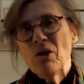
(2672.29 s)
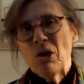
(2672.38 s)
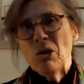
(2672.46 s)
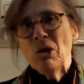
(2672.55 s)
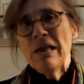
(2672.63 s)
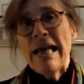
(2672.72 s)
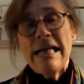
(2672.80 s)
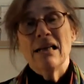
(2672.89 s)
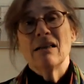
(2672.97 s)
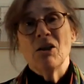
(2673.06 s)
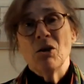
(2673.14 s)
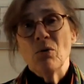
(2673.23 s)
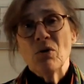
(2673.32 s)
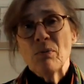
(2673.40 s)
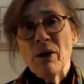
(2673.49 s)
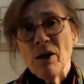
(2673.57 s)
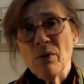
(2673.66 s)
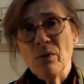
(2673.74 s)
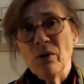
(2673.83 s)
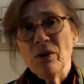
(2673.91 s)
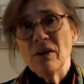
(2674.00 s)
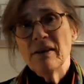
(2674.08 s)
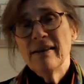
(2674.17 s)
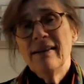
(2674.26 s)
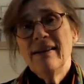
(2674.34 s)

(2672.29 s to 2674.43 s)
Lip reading: too late to talk to Peter Wood,